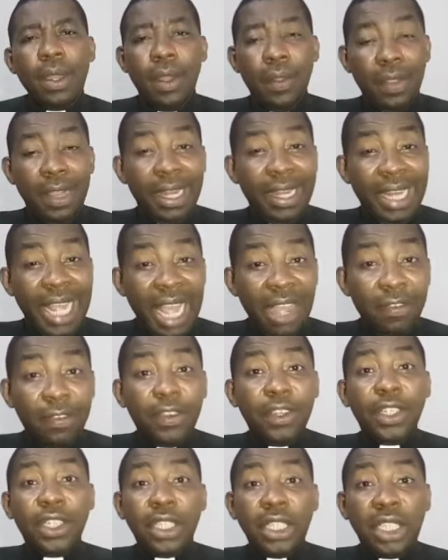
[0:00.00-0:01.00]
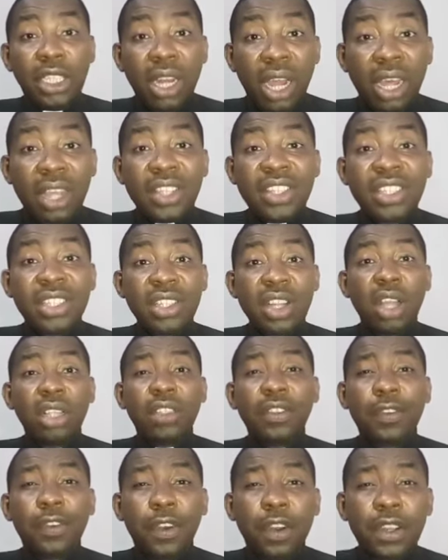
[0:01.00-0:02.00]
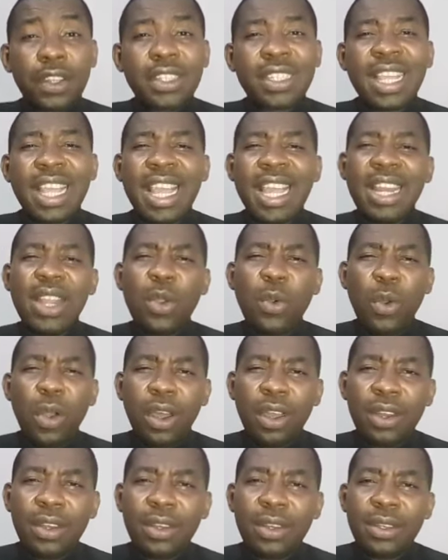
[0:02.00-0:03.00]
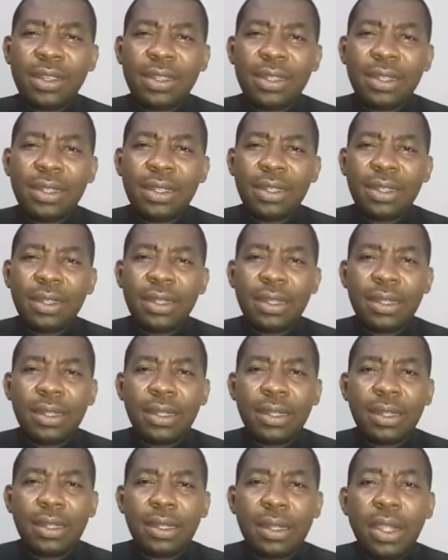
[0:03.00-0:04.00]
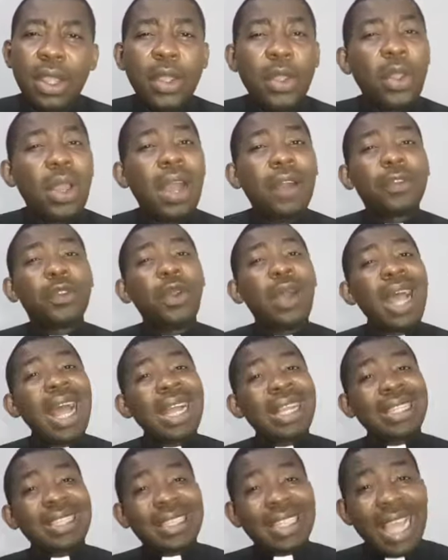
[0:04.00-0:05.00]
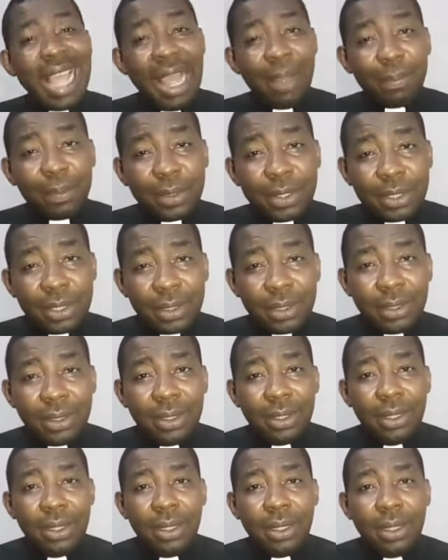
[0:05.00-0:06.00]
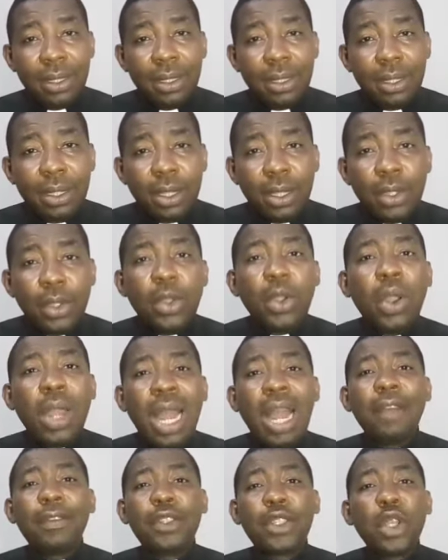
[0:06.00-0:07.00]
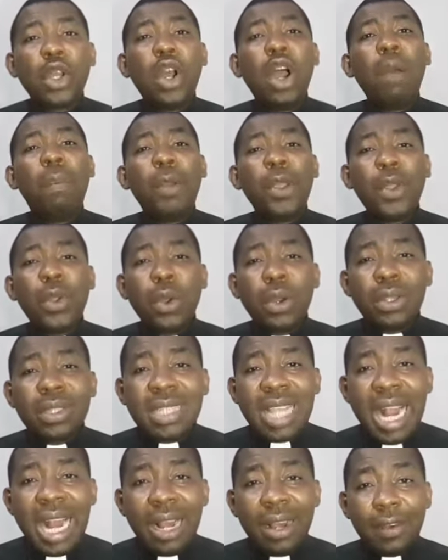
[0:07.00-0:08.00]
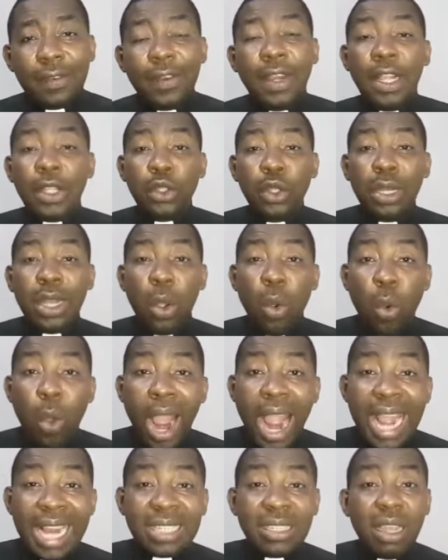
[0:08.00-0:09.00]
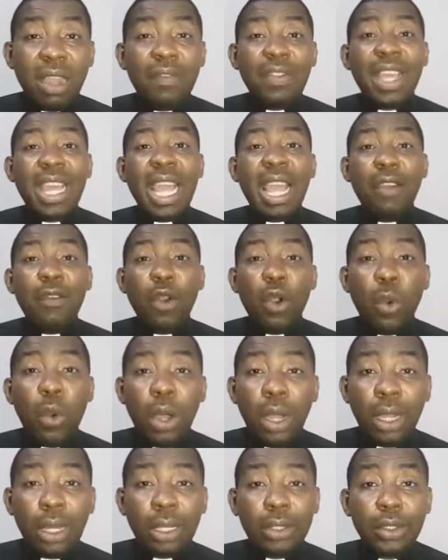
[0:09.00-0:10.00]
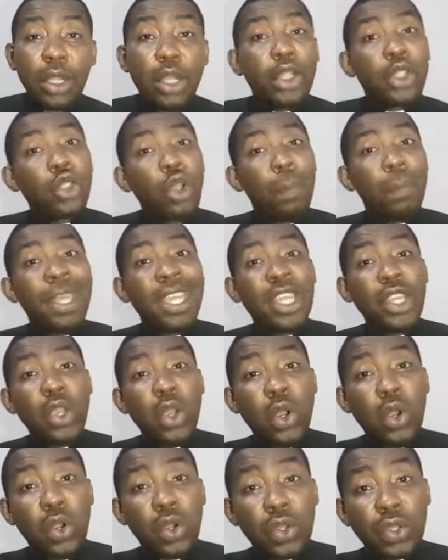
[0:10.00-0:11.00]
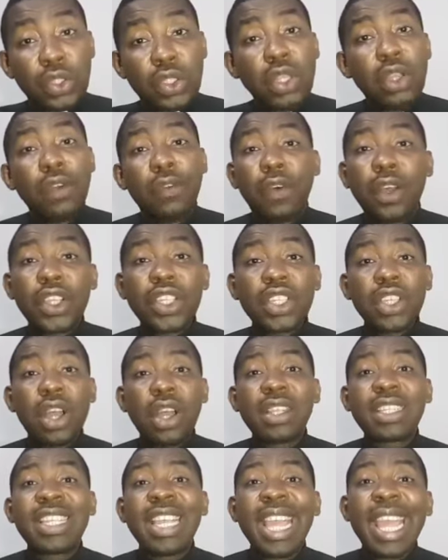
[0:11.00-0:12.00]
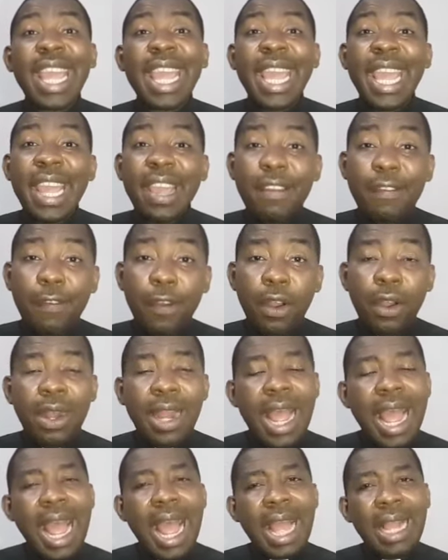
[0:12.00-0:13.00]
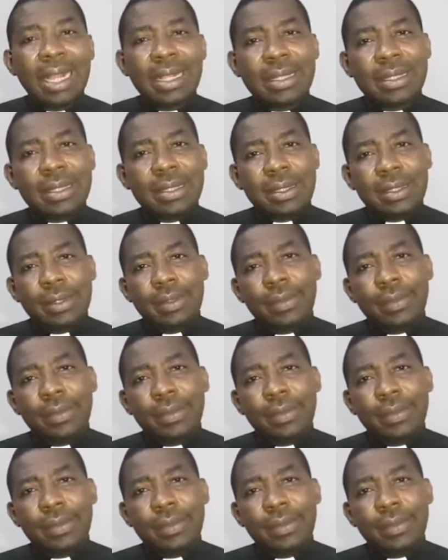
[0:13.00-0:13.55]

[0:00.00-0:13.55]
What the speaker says: The devil does not force anyone. You have to accept. You have to open yourself to the wiles of the evil one to be used for such evil act.